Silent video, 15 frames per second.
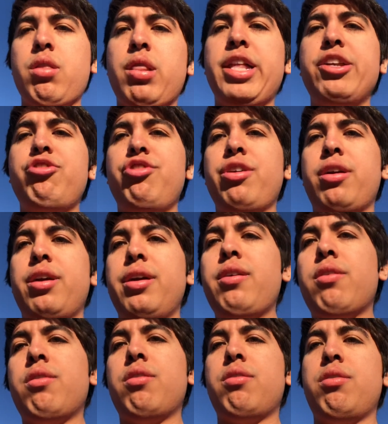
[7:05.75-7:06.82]
legendary
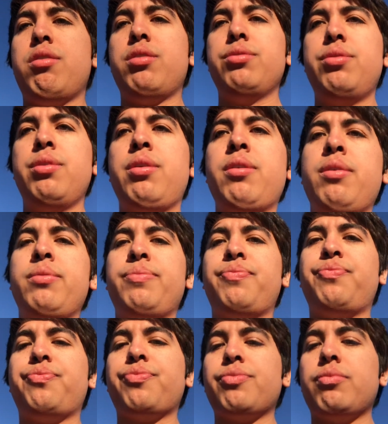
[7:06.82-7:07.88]
called
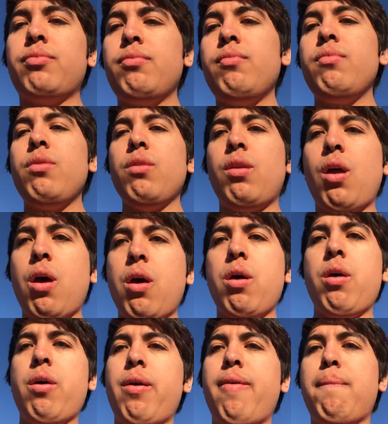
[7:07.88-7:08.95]

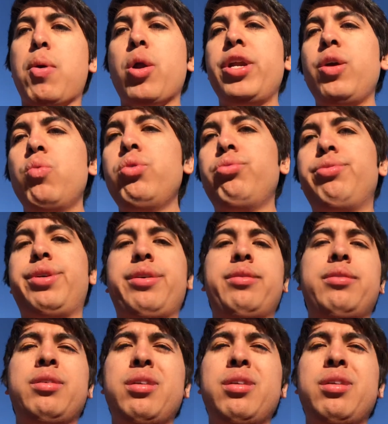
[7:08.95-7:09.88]
Burning Wound.